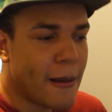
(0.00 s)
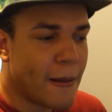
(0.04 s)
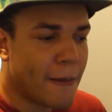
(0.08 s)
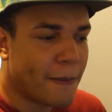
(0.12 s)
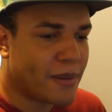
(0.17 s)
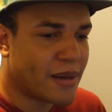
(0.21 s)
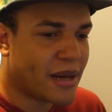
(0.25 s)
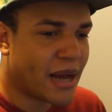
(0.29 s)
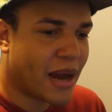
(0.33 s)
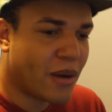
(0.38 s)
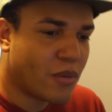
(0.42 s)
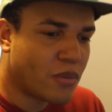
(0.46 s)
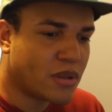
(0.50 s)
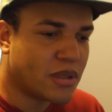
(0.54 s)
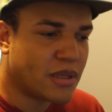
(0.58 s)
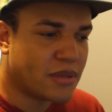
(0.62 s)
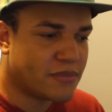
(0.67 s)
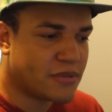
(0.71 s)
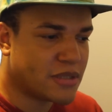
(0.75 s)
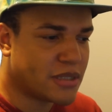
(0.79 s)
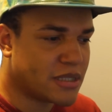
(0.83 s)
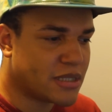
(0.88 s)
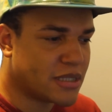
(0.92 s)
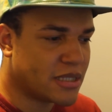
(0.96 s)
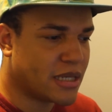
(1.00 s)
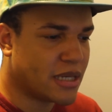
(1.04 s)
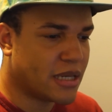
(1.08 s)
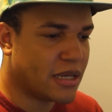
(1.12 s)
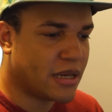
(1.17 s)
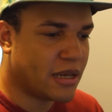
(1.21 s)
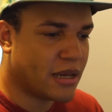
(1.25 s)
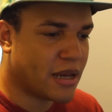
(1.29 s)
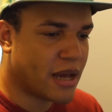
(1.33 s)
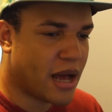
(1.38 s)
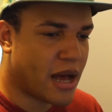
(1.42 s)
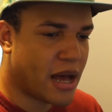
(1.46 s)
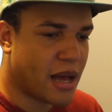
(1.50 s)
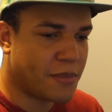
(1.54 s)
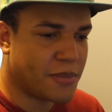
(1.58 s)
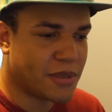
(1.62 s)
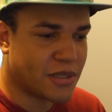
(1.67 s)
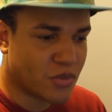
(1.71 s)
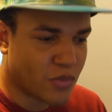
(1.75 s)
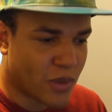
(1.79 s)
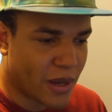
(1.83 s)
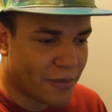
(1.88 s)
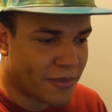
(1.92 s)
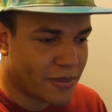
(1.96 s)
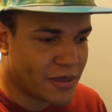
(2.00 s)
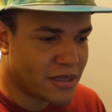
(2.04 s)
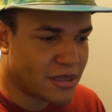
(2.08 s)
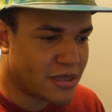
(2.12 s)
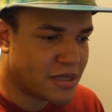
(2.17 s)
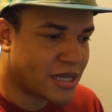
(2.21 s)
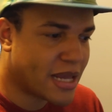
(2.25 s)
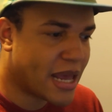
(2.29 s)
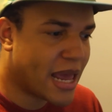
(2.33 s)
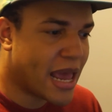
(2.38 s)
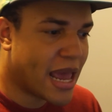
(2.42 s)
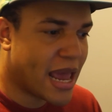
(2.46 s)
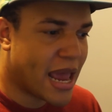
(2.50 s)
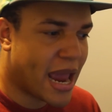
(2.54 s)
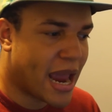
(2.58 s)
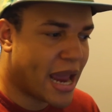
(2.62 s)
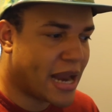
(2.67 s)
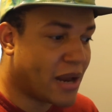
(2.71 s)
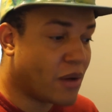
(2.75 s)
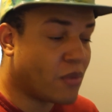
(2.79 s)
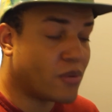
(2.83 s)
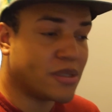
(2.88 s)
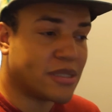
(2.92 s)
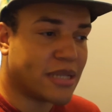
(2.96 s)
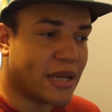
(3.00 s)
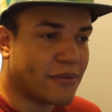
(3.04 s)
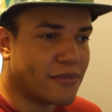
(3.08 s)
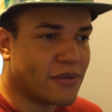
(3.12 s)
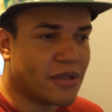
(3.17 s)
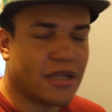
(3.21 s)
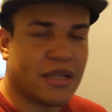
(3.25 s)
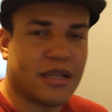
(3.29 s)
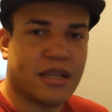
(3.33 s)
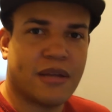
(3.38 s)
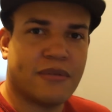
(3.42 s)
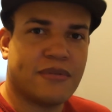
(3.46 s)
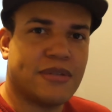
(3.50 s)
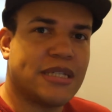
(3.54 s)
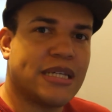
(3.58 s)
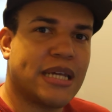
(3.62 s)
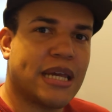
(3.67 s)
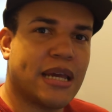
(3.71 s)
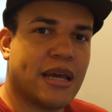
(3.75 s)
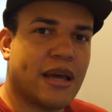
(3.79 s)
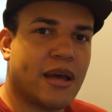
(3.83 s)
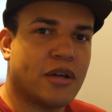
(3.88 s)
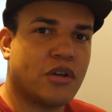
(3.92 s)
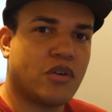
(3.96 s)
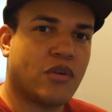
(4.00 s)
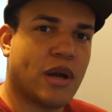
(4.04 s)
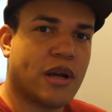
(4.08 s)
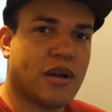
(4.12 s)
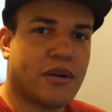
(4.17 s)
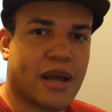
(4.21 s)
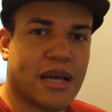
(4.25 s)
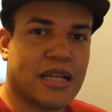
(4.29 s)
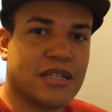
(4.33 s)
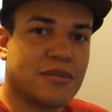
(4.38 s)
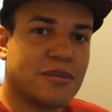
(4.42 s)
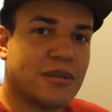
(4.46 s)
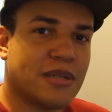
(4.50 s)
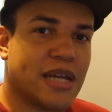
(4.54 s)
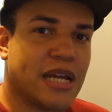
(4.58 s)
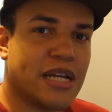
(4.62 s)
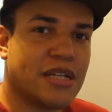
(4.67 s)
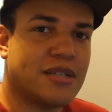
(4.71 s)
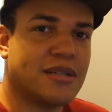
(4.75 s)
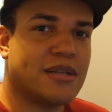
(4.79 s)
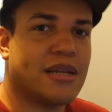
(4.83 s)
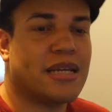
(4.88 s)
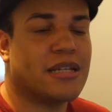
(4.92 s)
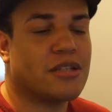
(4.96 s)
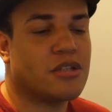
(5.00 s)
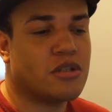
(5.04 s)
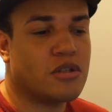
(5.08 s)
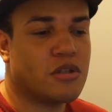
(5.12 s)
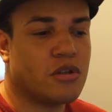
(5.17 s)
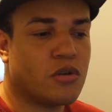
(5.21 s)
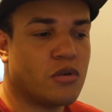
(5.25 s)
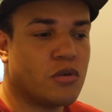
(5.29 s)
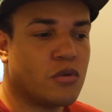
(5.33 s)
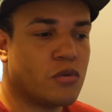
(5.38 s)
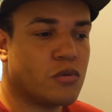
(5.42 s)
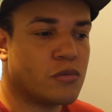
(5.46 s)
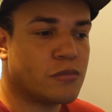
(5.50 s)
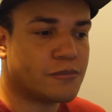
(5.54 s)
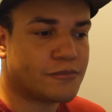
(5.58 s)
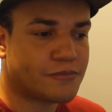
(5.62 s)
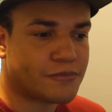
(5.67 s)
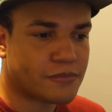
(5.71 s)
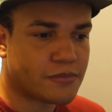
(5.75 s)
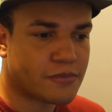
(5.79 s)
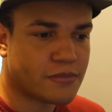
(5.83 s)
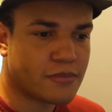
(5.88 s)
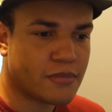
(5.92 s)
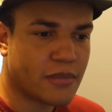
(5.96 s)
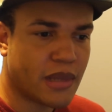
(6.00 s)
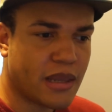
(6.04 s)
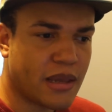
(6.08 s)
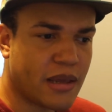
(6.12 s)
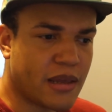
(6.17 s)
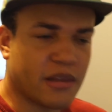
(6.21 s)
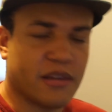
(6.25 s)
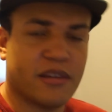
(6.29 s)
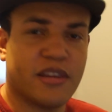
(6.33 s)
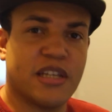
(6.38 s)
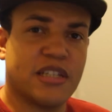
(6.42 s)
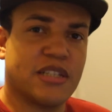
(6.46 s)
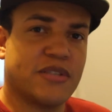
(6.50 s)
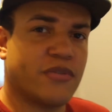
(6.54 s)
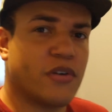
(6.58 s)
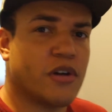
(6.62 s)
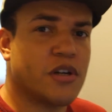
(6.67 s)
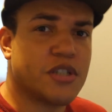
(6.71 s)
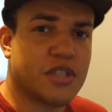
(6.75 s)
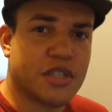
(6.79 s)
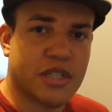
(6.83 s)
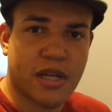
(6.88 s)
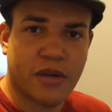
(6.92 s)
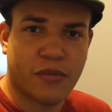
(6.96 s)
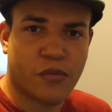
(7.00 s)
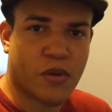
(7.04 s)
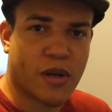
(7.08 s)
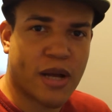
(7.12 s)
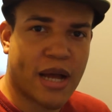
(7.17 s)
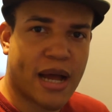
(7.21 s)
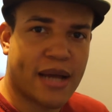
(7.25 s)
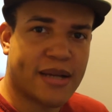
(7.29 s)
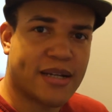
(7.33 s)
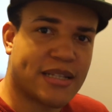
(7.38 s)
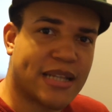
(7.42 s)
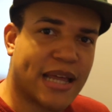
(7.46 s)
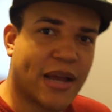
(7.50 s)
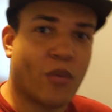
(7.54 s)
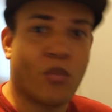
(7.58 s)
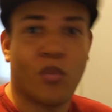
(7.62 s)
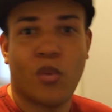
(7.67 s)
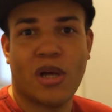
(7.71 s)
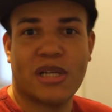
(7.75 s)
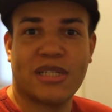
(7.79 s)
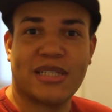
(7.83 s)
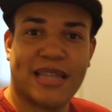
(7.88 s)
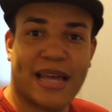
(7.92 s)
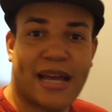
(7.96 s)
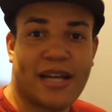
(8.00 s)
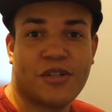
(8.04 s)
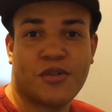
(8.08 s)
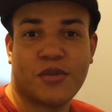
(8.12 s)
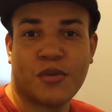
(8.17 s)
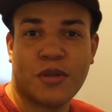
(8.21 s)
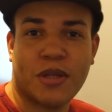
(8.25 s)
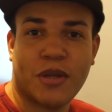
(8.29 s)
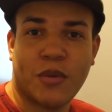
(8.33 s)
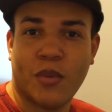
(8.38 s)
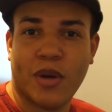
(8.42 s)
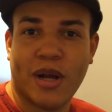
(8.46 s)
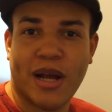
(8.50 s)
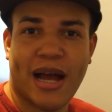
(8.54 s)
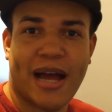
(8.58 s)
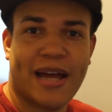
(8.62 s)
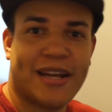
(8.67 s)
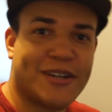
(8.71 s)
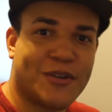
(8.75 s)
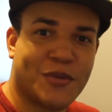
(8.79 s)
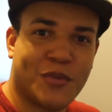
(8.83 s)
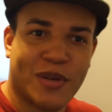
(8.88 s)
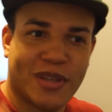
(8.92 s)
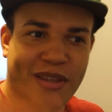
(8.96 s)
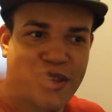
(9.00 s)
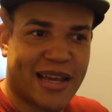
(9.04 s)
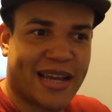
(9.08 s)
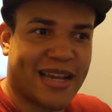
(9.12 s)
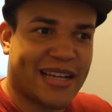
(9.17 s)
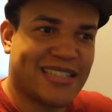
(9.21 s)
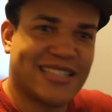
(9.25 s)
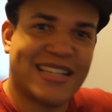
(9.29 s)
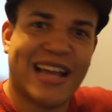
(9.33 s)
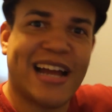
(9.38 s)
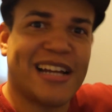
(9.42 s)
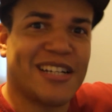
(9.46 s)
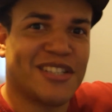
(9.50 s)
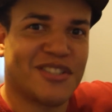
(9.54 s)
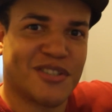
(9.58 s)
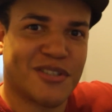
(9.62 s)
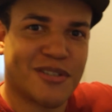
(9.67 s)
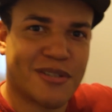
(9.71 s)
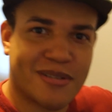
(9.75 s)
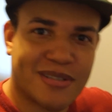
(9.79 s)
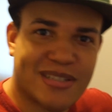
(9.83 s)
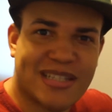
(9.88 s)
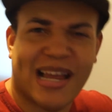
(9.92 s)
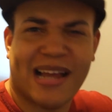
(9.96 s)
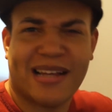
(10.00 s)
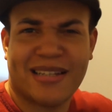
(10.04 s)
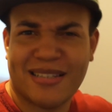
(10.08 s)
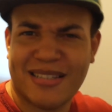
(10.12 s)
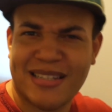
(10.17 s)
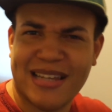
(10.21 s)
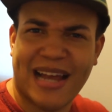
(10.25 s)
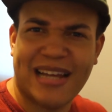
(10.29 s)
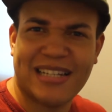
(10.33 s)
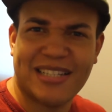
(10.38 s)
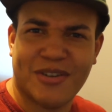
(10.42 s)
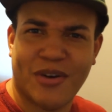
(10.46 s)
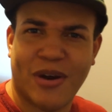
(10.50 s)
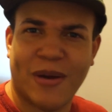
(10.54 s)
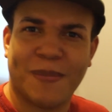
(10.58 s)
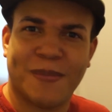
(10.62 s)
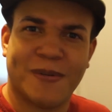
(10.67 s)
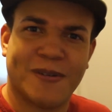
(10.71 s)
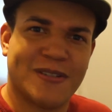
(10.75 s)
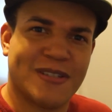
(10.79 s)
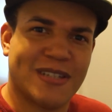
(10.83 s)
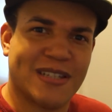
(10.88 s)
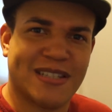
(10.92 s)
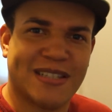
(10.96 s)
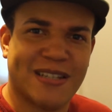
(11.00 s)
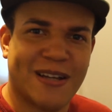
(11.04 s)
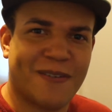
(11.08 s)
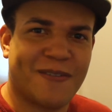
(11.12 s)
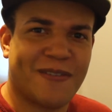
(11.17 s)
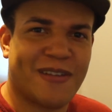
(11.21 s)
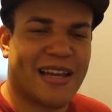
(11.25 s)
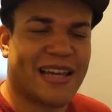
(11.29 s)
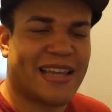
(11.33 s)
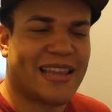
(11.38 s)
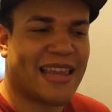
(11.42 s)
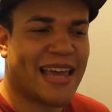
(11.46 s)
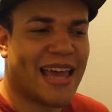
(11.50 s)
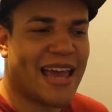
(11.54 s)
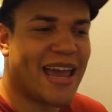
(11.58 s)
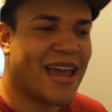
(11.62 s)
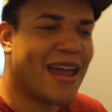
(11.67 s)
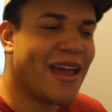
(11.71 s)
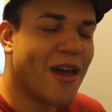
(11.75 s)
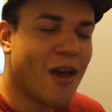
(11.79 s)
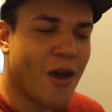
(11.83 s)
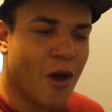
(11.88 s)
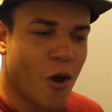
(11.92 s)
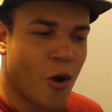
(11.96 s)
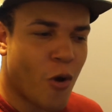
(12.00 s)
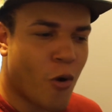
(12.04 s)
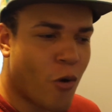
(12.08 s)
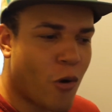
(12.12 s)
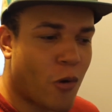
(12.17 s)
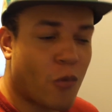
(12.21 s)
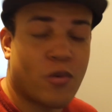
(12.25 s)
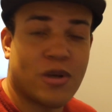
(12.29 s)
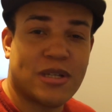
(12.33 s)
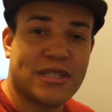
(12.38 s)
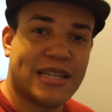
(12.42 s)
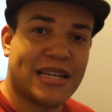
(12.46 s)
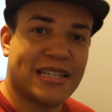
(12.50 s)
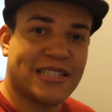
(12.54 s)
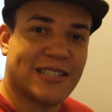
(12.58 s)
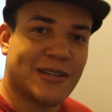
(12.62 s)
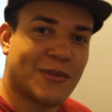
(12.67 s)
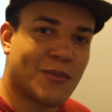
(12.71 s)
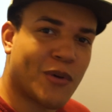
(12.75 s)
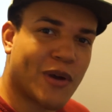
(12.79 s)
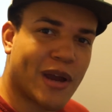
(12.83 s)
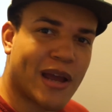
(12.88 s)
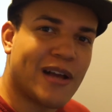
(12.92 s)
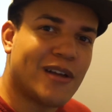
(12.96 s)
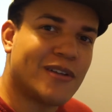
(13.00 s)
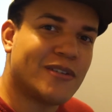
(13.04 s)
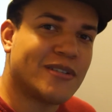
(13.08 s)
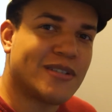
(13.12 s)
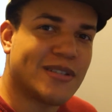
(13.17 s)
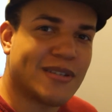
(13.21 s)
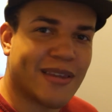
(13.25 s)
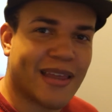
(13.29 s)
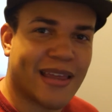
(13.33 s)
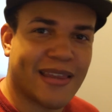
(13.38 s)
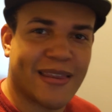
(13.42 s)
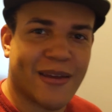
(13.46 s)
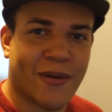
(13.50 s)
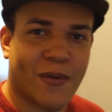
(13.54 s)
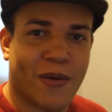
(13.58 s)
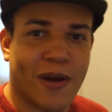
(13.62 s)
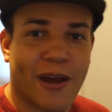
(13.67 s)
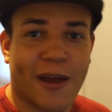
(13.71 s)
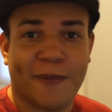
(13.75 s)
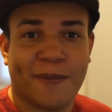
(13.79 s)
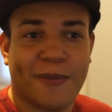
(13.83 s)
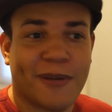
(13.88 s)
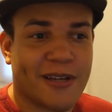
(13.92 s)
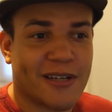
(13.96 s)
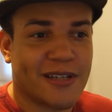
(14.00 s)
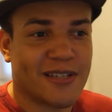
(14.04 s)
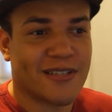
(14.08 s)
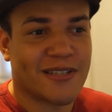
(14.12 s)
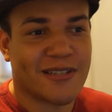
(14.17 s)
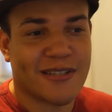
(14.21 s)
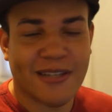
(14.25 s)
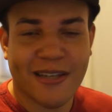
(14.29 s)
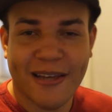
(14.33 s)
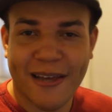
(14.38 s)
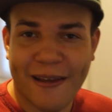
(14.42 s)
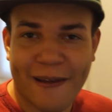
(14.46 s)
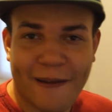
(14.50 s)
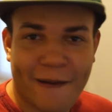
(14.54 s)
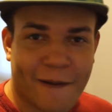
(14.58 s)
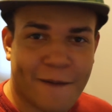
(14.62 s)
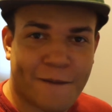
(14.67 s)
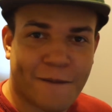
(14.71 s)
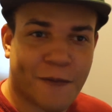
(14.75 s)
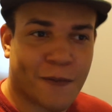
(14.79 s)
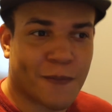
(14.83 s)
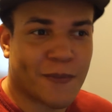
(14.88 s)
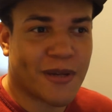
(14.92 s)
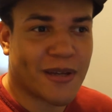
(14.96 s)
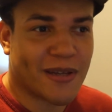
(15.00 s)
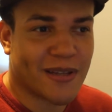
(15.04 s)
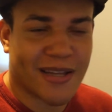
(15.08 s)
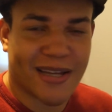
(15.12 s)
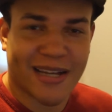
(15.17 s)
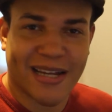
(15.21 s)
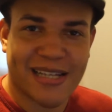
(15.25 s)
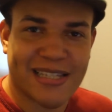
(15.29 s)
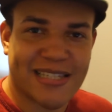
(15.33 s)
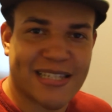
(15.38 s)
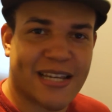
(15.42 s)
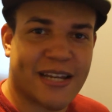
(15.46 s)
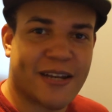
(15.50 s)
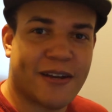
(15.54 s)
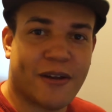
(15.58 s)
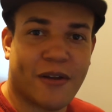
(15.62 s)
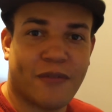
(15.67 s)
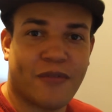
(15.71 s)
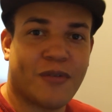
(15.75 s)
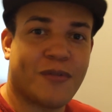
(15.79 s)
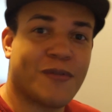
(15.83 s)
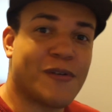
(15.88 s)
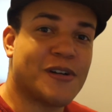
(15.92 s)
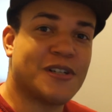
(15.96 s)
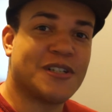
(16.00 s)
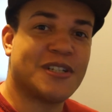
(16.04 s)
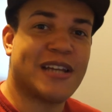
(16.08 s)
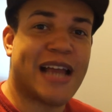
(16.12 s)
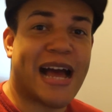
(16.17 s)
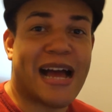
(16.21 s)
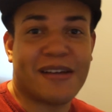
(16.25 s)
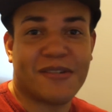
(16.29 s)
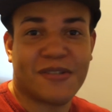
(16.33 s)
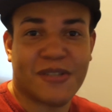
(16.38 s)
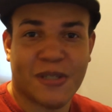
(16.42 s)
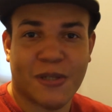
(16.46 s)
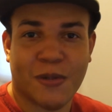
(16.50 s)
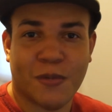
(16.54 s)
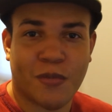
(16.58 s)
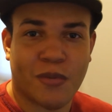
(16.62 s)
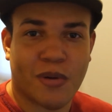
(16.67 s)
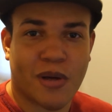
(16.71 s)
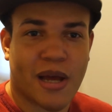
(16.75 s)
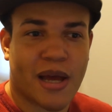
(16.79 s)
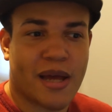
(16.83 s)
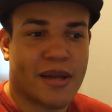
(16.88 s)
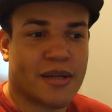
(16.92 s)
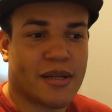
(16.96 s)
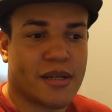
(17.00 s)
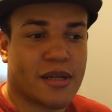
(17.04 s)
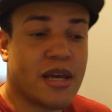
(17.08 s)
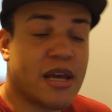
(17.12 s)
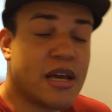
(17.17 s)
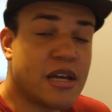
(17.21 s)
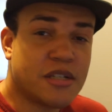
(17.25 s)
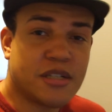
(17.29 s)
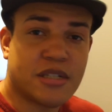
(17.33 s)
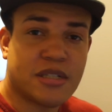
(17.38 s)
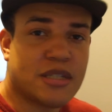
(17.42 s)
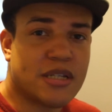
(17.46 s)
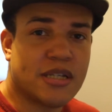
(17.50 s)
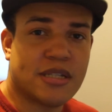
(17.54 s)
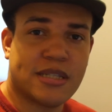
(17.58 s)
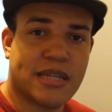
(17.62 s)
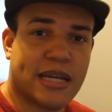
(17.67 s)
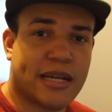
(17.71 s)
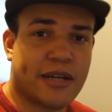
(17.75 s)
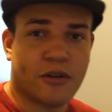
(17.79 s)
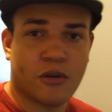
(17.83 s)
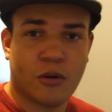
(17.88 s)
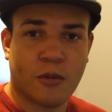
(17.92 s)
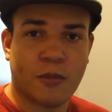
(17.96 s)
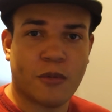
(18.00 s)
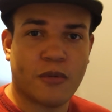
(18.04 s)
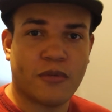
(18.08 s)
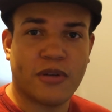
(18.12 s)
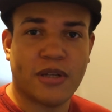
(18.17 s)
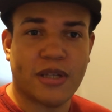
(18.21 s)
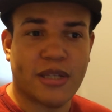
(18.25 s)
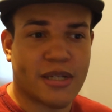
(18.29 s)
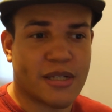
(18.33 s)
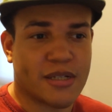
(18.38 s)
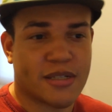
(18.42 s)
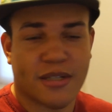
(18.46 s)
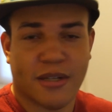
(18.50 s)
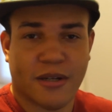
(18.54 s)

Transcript: But I would love to see his weapons, and I would definitely love to get a greater explanation as to this version of Wakanda. Like, was that truly Wakanda with like skyscrapers and stuff like that, or was that somewhere else that they were at? Because for me, like I said, every version I've seen of Wakanda just looks like a normal village.